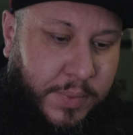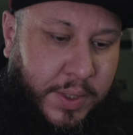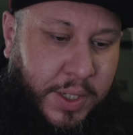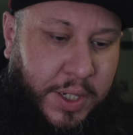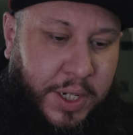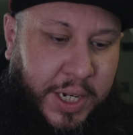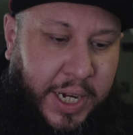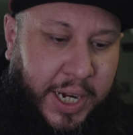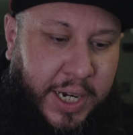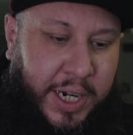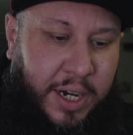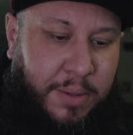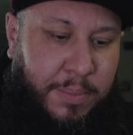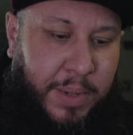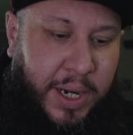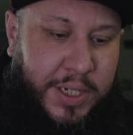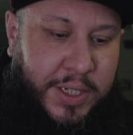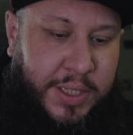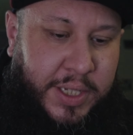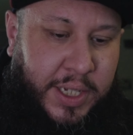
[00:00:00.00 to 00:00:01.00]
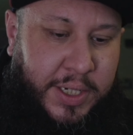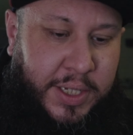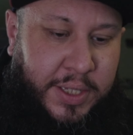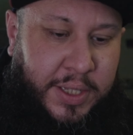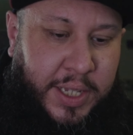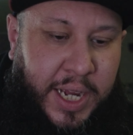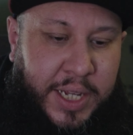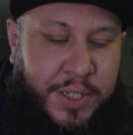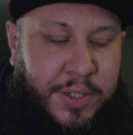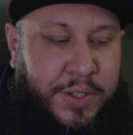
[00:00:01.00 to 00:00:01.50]
Again, I'd imagine they did
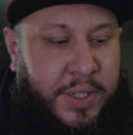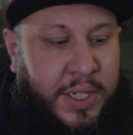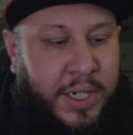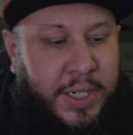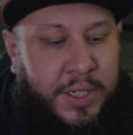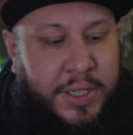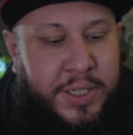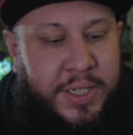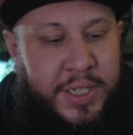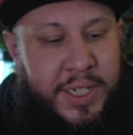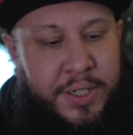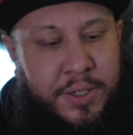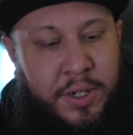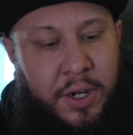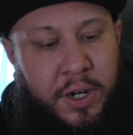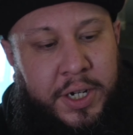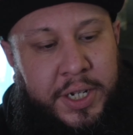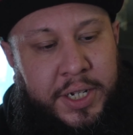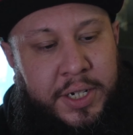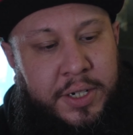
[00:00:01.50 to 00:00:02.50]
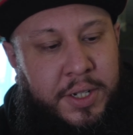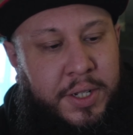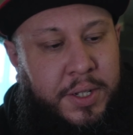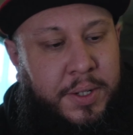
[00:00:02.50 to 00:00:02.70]
that so that it doesn't get dirty.